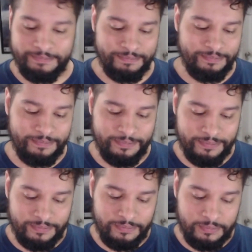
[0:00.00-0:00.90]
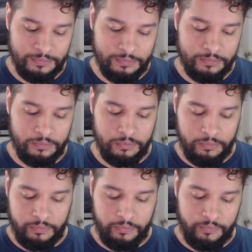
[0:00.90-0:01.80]

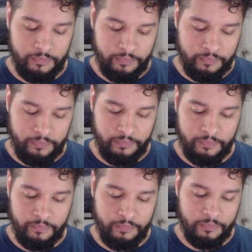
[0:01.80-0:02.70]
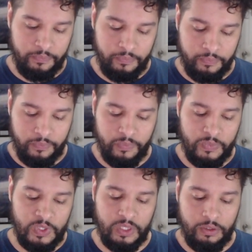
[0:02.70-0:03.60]

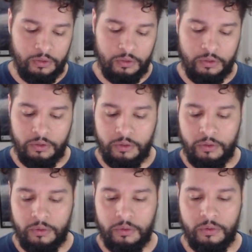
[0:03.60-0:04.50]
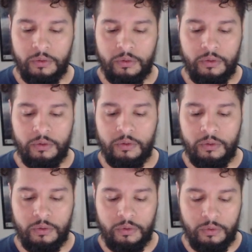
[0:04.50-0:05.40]

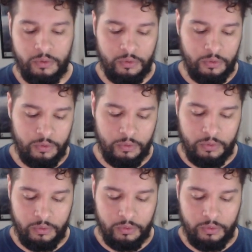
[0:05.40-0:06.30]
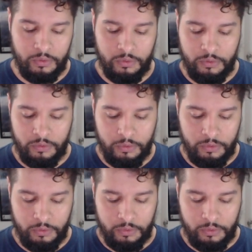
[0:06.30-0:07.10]
No one is speaking in this clip.